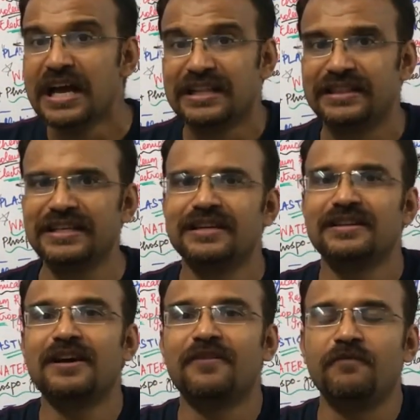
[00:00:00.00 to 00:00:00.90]

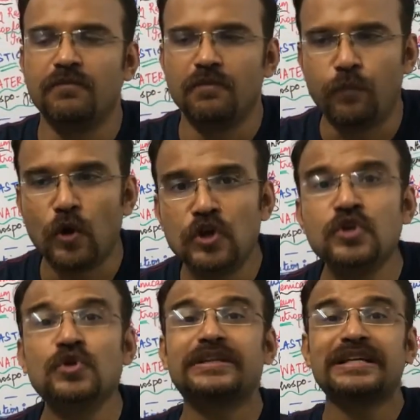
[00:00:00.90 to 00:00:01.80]
The
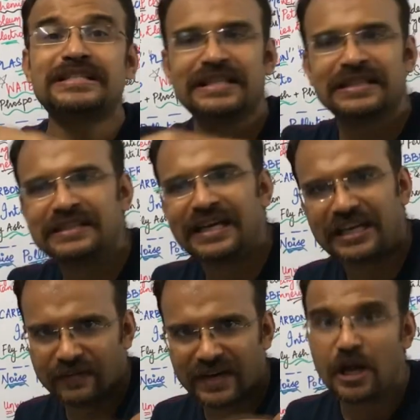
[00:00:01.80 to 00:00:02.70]
pollutants in the
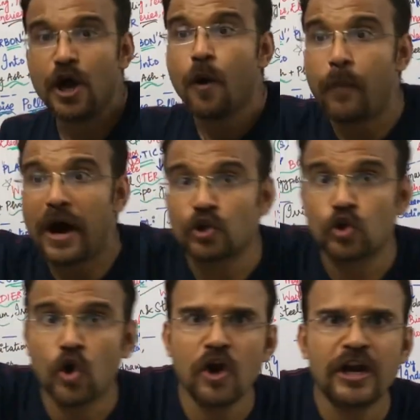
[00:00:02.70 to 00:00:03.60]
river
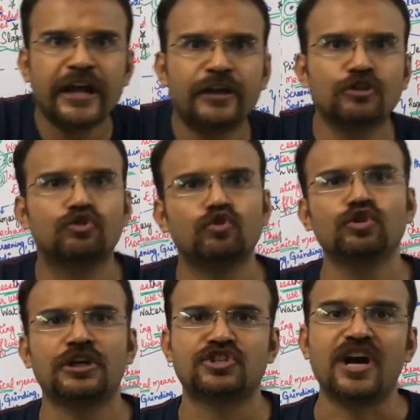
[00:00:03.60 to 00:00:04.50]
percolate through
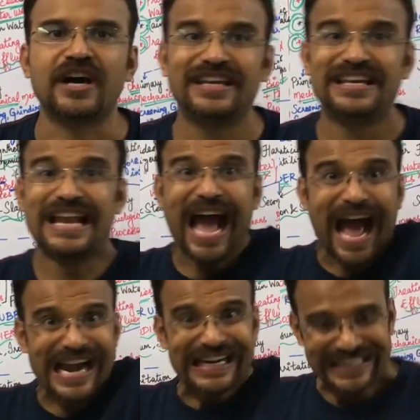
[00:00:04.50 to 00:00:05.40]
the soil
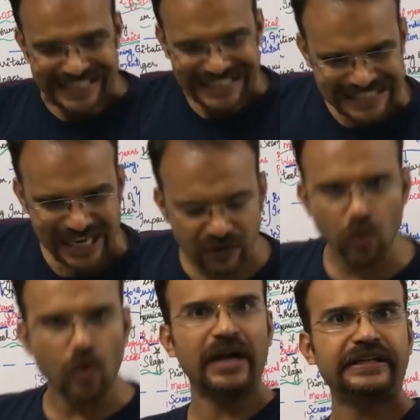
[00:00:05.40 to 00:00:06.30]
and reach our
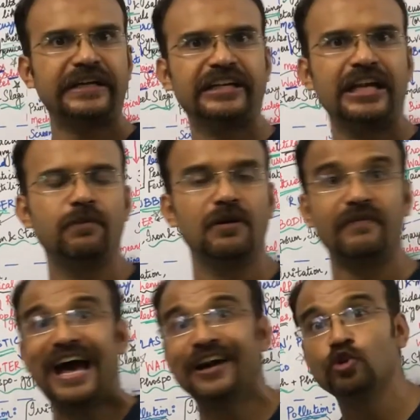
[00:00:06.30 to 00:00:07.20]
water table.
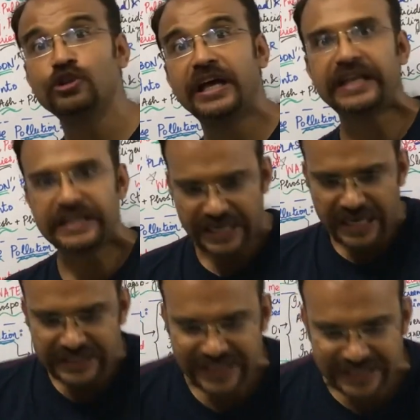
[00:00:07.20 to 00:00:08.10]
Where do they reach? They